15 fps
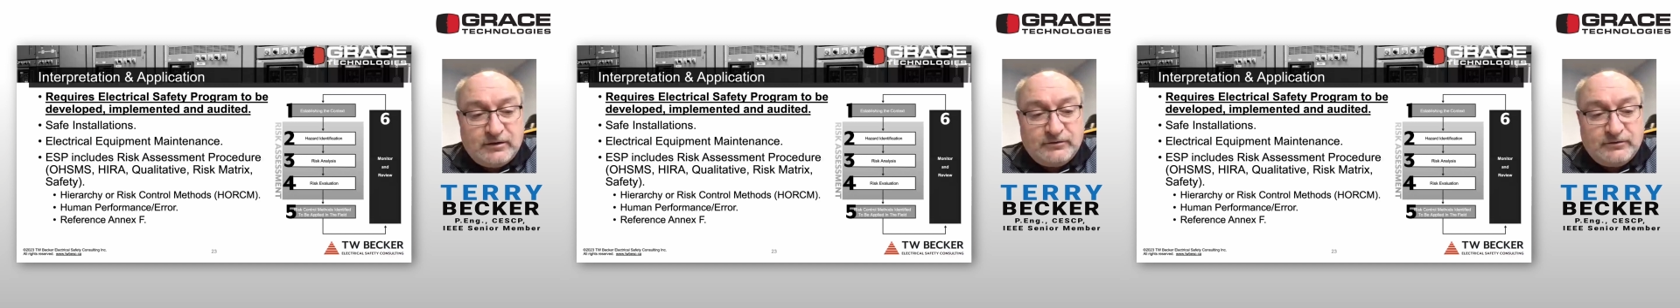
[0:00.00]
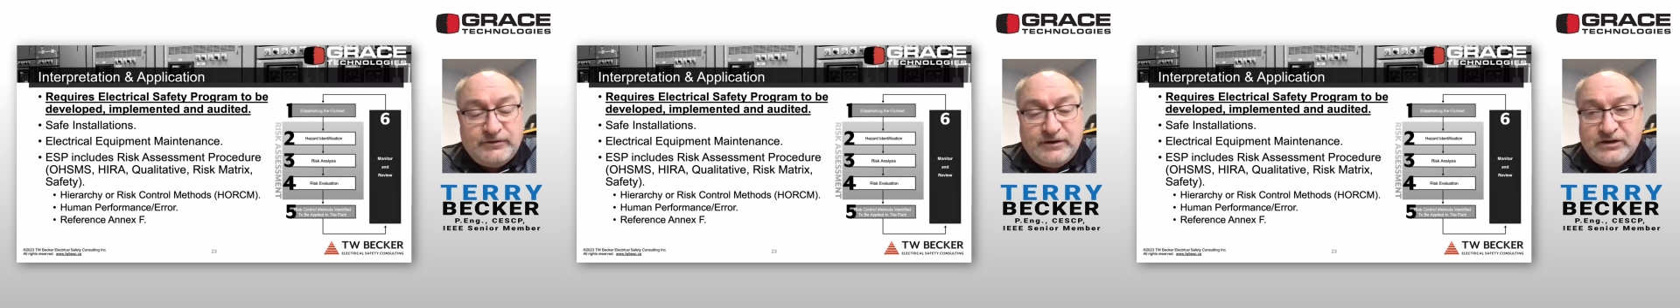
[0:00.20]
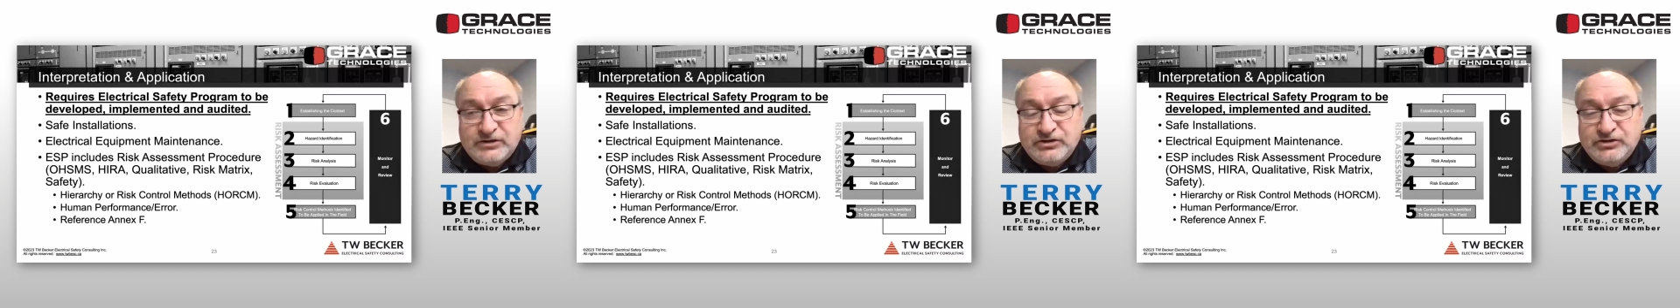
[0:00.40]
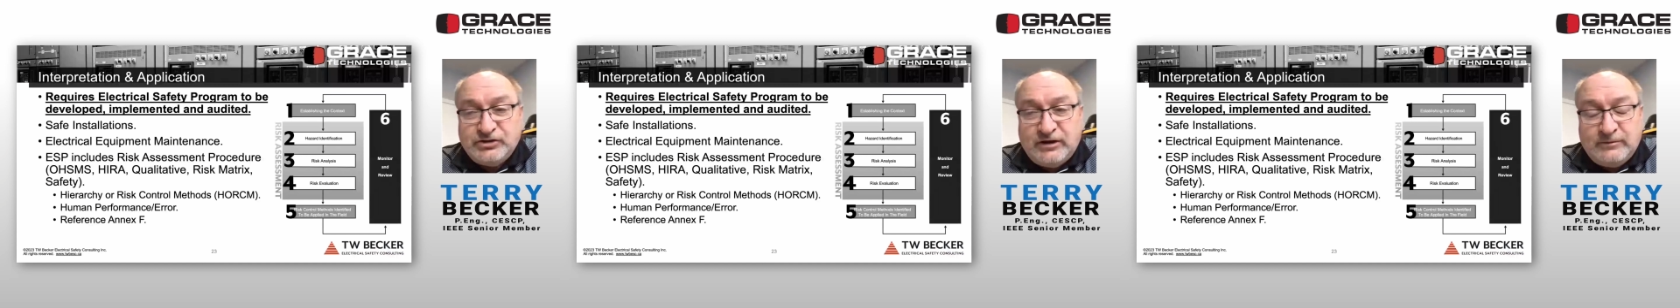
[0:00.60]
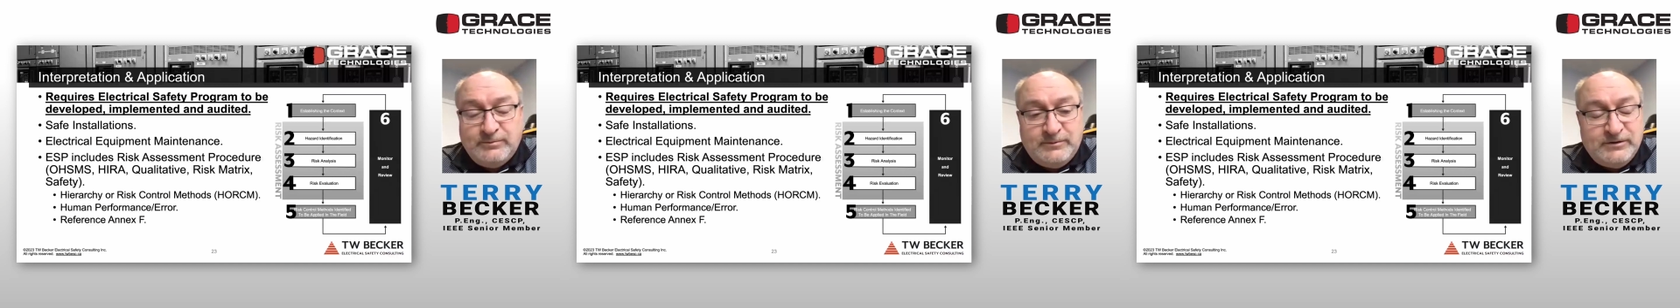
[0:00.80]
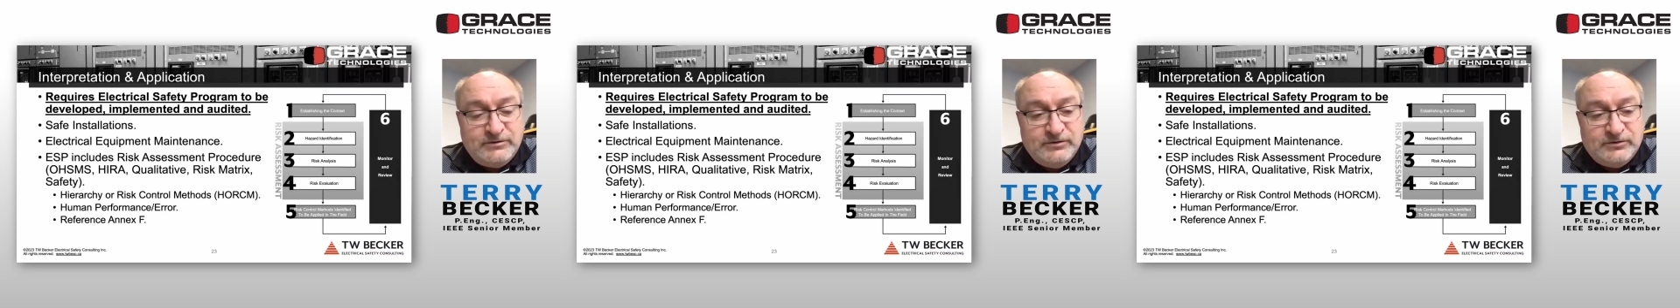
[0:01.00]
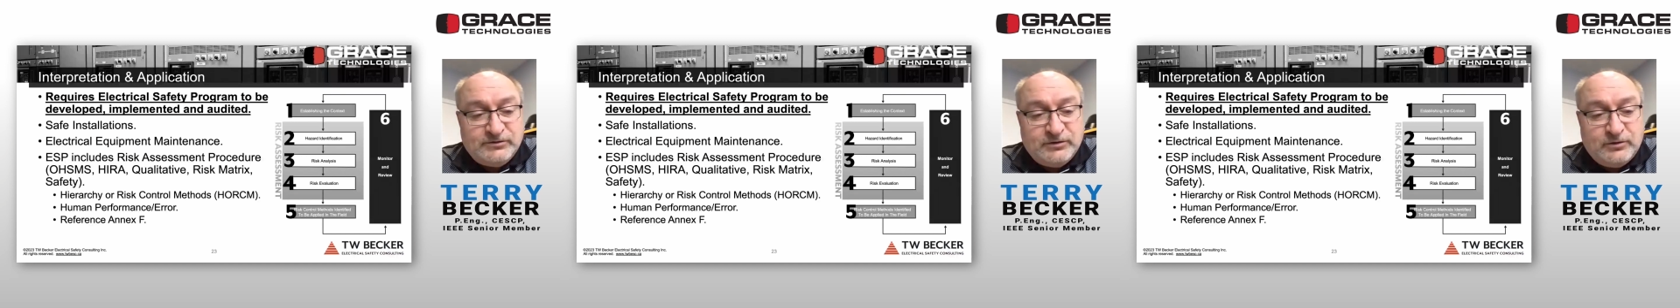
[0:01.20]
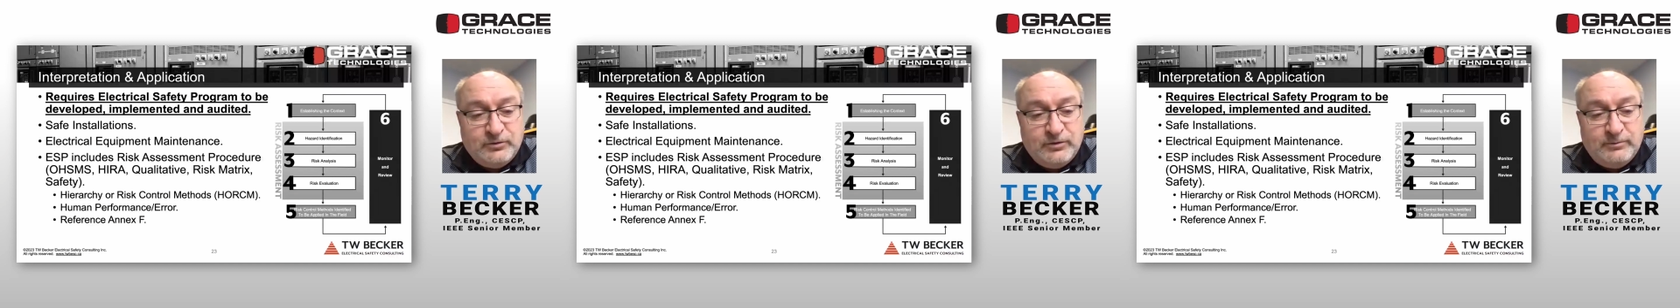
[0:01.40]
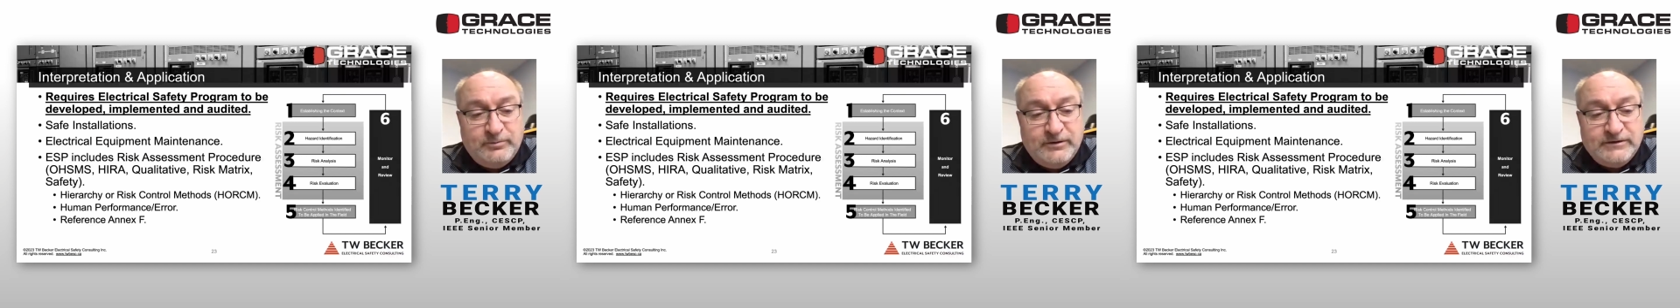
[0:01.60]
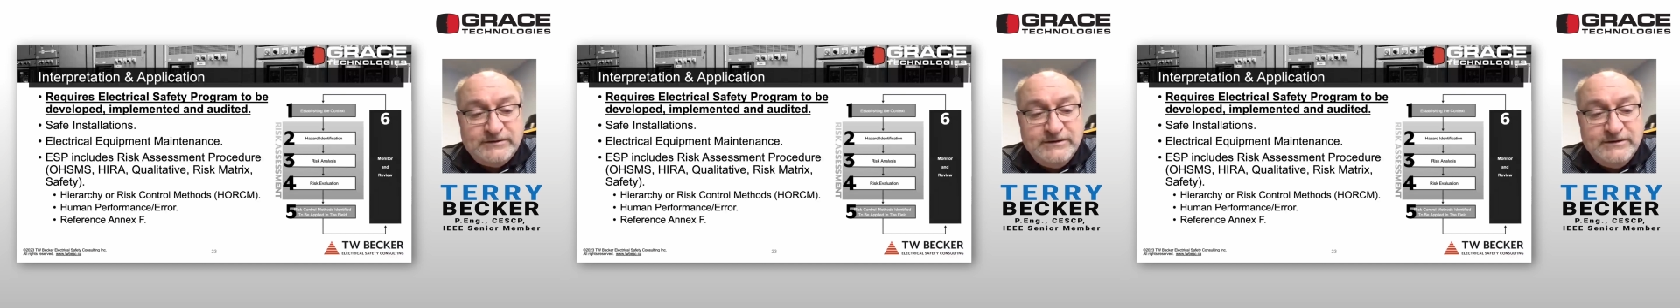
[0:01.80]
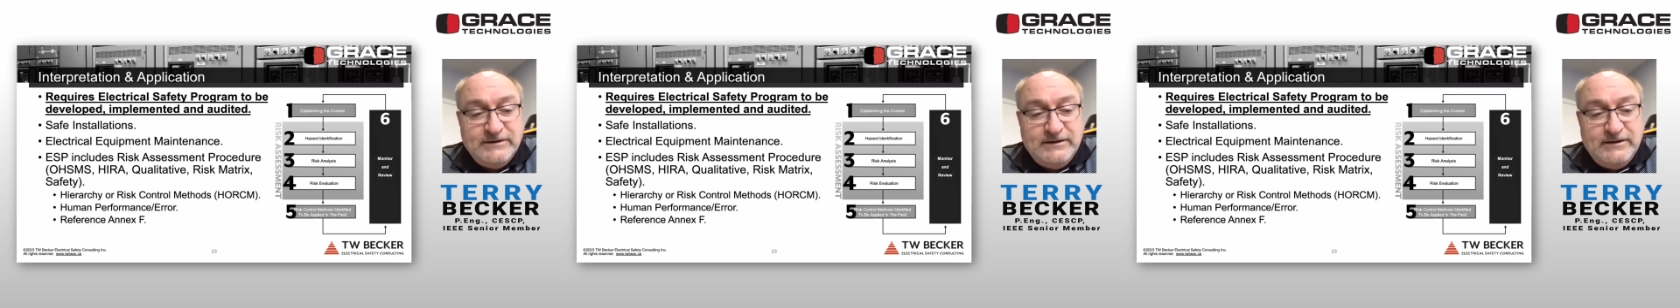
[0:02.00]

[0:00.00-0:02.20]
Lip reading: arc flash and shock PP tools and equipment.